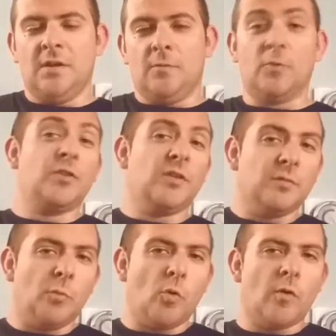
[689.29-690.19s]
worth a little
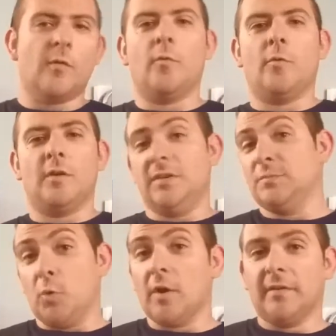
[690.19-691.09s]
more or is
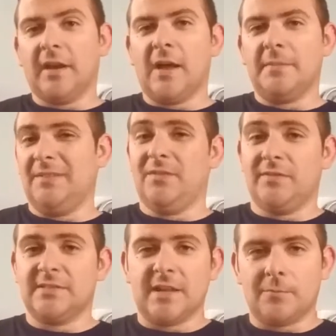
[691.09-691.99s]
more uncommon, even if
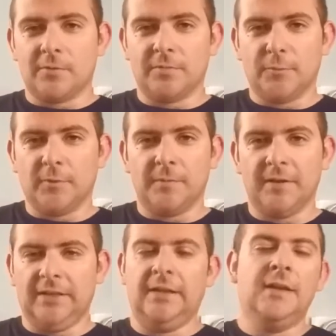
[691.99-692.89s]
it's not worth more
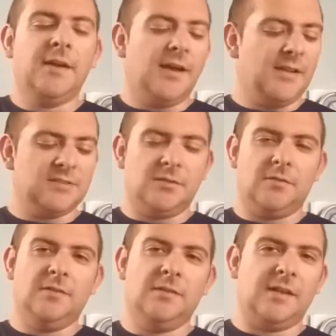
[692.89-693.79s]
money.
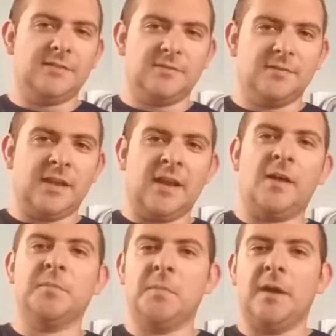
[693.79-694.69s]
So that's kind of
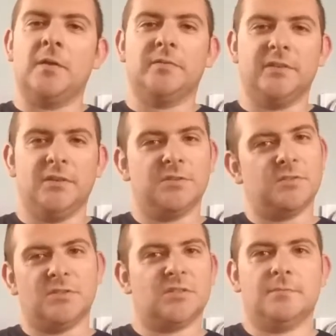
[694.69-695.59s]
helped me out over the years,
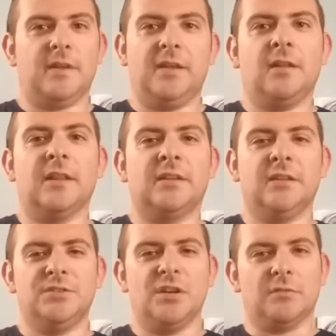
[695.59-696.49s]
and just my collecting
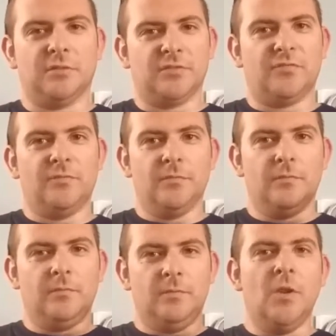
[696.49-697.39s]
in general is
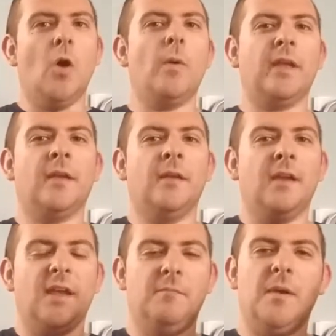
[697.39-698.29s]
knowing
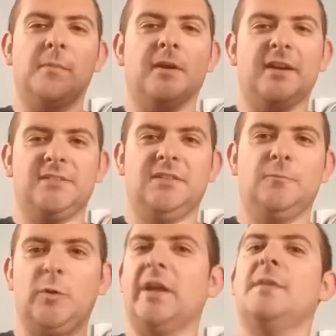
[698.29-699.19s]
and
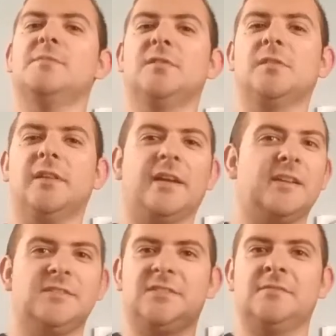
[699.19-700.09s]
memorizing what games look like. I
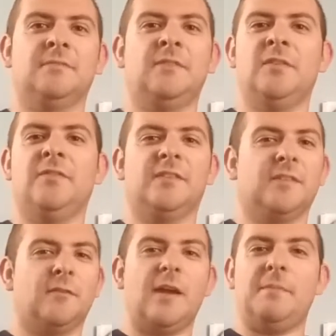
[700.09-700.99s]
just, even if it's a
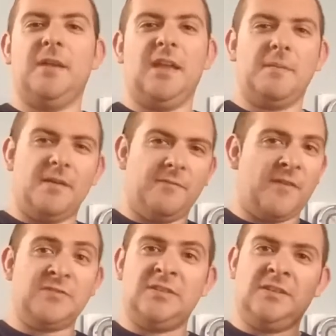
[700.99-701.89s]
crappy game, if
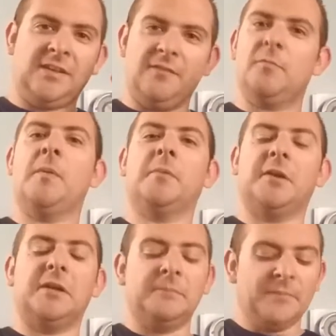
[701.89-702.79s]
I've seen it, I remember
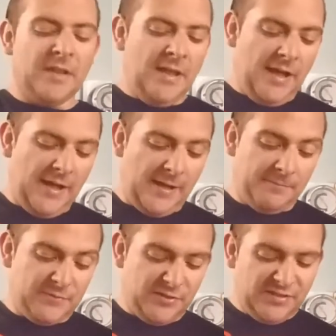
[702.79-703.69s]

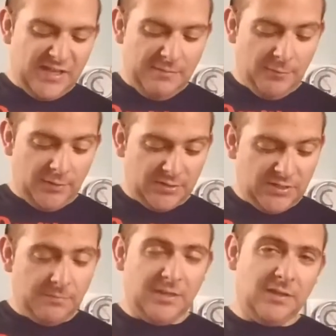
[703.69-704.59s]
it. So this game looks
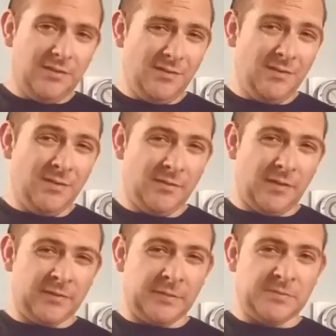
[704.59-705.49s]
to me, I
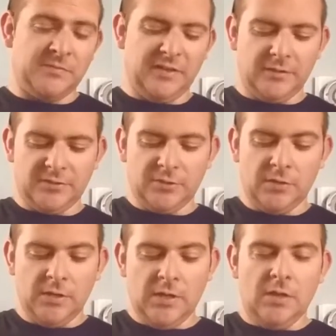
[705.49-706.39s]
looked up some video too,
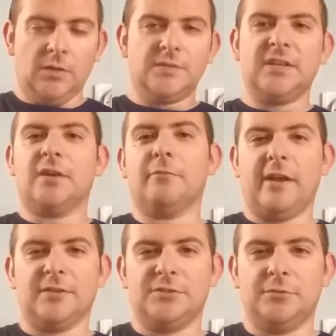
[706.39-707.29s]
looks like a
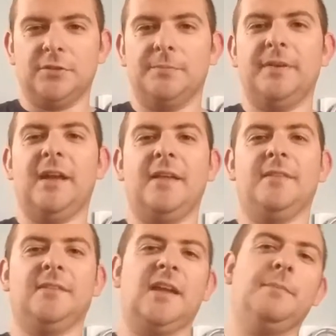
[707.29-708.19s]
rail shooter, but not
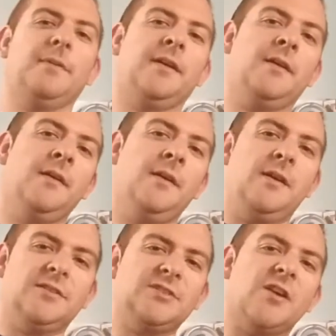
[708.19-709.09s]
the type like
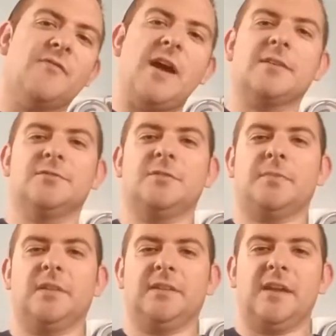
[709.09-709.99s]
a Star Fox or
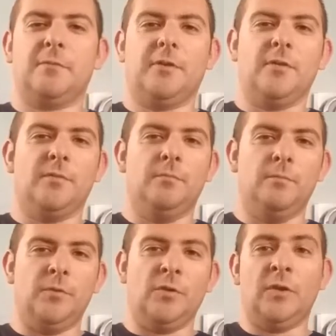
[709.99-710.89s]
something like that where
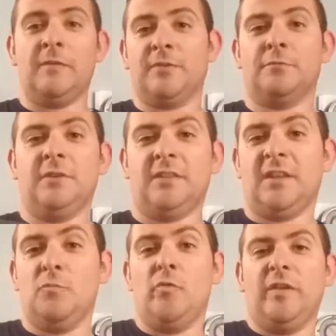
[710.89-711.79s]
you have a 3D
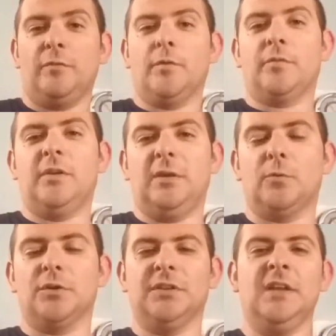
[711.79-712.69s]
thing moving through a 3D
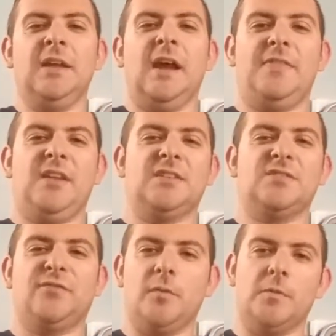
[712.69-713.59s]
world. I think
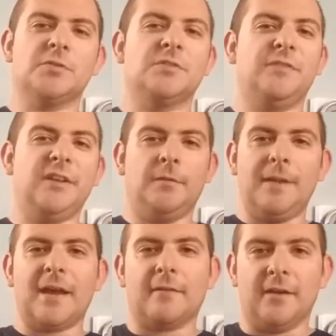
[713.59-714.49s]
it's full motion video
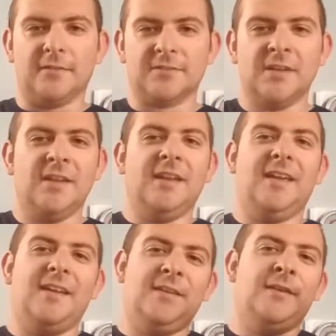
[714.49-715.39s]
backgrounds,
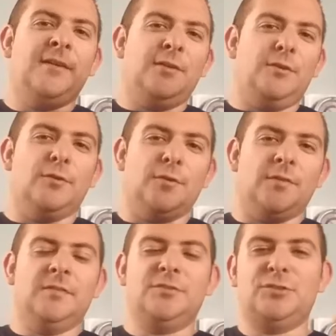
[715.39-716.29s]
and you're
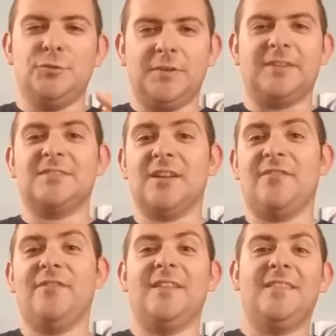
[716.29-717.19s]
shooting
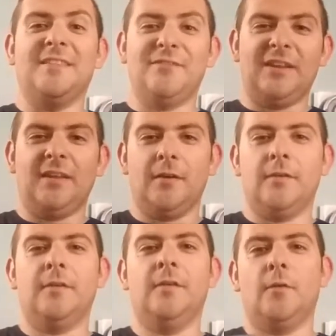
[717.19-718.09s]
stuff in the
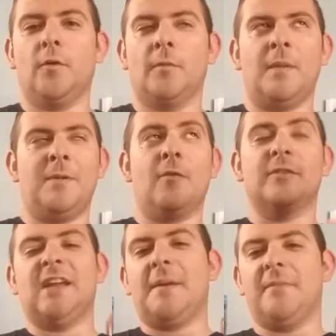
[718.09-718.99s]
video or maybe over
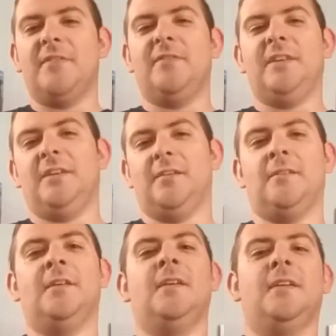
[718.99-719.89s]
top of the
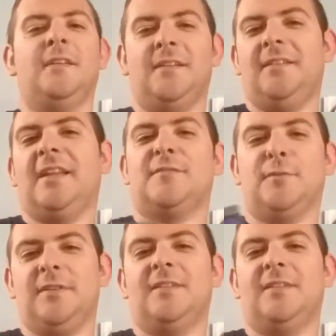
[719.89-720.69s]
video, and that's what